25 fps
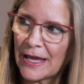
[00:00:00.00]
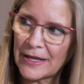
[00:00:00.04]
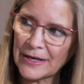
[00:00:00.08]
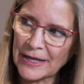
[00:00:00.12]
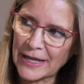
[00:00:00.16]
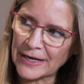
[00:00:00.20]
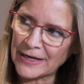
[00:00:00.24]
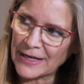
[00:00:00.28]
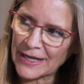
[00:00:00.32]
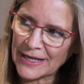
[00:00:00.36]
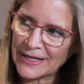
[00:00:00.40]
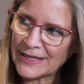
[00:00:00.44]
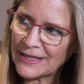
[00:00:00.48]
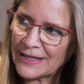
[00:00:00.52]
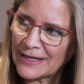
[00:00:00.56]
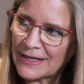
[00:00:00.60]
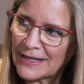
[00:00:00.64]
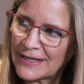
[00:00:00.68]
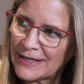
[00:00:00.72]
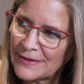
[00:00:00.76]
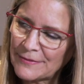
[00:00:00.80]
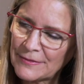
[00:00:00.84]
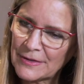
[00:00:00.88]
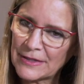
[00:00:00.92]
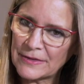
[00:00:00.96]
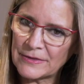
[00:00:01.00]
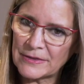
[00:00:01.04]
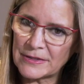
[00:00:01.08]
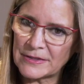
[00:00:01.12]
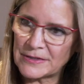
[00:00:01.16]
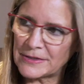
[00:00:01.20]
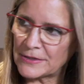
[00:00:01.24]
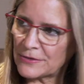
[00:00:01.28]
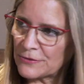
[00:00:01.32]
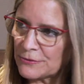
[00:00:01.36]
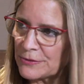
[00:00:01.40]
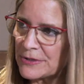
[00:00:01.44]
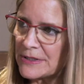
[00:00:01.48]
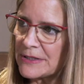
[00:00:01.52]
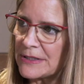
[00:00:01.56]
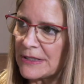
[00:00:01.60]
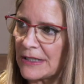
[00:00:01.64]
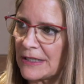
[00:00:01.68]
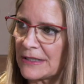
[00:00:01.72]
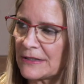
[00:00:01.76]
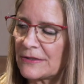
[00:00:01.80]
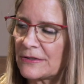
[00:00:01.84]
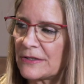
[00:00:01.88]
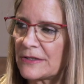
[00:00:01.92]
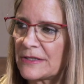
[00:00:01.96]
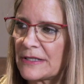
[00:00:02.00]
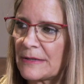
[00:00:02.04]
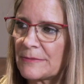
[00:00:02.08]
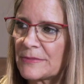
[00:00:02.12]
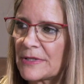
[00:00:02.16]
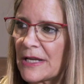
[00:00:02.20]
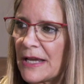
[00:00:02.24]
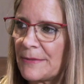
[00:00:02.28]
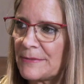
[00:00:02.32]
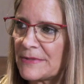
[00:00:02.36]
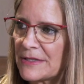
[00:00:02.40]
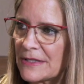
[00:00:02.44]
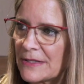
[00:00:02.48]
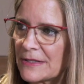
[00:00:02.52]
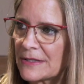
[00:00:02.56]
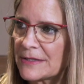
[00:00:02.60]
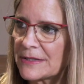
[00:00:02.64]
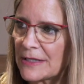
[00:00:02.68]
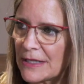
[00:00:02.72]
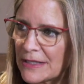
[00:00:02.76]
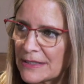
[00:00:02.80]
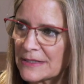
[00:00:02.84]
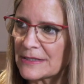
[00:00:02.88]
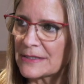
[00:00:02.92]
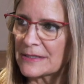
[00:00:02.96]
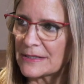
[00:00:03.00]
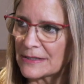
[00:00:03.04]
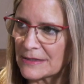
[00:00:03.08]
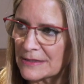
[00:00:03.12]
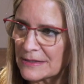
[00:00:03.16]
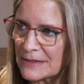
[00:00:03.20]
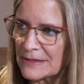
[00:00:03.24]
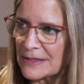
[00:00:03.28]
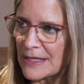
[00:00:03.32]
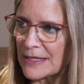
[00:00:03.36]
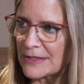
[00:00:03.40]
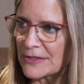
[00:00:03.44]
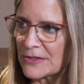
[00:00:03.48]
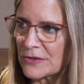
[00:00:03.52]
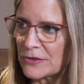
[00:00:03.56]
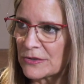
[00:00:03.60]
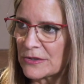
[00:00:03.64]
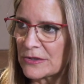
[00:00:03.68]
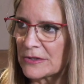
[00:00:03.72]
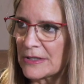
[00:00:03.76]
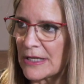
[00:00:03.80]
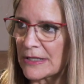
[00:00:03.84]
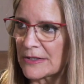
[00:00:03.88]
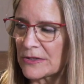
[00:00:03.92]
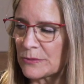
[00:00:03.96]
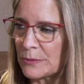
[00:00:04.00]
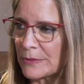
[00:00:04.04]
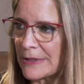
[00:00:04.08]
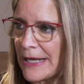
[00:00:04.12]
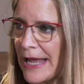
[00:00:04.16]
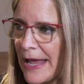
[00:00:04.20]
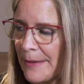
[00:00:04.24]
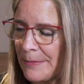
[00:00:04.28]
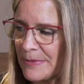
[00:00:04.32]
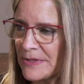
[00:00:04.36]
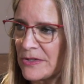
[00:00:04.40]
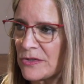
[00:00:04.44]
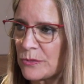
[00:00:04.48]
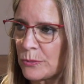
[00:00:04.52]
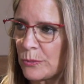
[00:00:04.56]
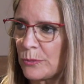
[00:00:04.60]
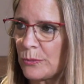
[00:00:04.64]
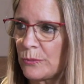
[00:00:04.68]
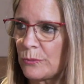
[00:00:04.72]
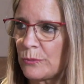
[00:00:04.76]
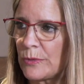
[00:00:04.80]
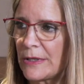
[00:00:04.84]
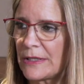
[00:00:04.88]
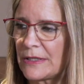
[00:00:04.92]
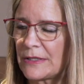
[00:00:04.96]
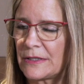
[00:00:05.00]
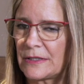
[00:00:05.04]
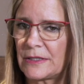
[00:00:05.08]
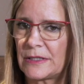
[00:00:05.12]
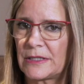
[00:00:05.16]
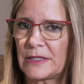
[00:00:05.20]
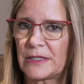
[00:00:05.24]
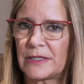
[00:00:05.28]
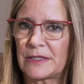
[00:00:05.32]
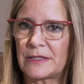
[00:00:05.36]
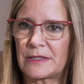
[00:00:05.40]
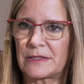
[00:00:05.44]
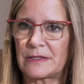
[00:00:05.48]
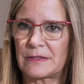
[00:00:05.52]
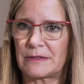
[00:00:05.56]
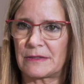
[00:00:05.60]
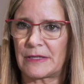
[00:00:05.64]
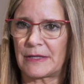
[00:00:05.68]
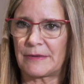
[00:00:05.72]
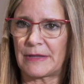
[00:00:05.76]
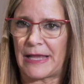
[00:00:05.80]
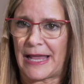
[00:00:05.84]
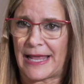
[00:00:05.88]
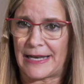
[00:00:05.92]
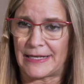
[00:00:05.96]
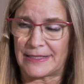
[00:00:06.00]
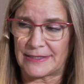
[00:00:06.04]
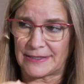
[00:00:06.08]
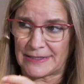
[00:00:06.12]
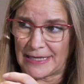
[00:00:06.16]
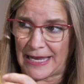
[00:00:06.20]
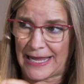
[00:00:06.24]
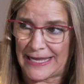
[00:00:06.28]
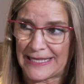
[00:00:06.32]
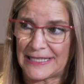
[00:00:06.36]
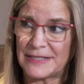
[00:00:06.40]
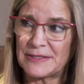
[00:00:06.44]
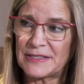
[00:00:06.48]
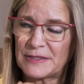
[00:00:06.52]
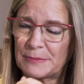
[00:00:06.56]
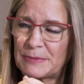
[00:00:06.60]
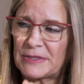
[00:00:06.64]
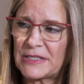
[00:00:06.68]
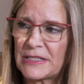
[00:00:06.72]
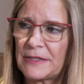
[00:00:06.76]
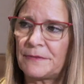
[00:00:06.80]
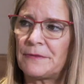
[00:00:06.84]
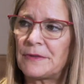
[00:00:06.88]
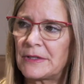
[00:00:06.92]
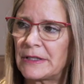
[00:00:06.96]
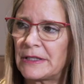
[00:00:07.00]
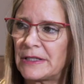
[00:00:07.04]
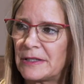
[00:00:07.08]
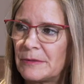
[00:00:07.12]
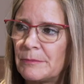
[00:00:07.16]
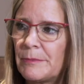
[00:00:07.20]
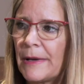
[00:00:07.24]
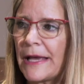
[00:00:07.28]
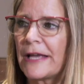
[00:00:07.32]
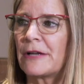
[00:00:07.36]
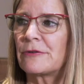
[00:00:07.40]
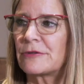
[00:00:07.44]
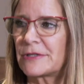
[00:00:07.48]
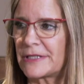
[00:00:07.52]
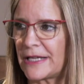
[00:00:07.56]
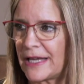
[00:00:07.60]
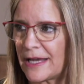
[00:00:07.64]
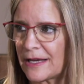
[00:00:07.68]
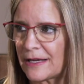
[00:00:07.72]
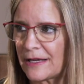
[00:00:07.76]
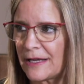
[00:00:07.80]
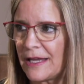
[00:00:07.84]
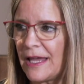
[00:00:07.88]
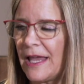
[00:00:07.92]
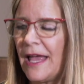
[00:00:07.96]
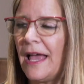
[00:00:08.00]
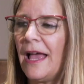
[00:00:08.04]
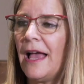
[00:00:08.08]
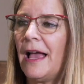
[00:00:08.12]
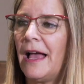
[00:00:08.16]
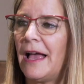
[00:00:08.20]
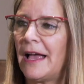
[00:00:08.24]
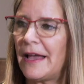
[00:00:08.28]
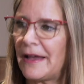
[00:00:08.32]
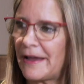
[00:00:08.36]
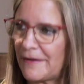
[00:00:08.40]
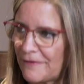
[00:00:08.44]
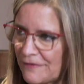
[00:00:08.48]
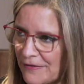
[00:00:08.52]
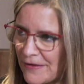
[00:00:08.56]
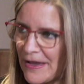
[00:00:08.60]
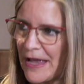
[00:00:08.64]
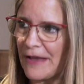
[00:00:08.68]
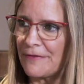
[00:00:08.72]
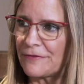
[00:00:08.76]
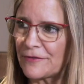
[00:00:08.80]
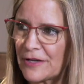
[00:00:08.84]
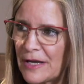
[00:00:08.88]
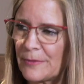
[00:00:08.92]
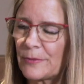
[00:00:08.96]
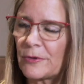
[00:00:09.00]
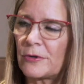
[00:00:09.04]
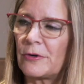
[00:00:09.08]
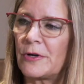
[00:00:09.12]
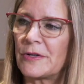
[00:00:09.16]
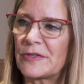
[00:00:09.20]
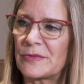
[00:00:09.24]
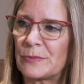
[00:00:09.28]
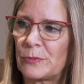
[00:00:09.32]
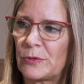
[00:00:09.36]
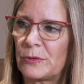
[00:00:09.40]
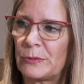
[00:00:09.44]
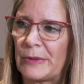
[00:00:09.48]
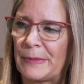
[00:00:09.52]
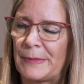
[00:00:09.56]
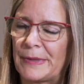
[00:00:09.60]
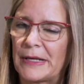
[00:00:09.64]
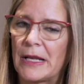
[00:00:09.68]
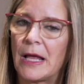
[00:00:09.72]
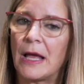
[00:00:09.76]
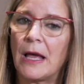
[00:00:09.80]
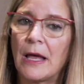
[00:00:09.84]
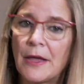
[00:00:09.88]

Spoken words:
And I it's interesting, because sometimes in the sciences that's what happens when and specifically in biotech, I've come across more women.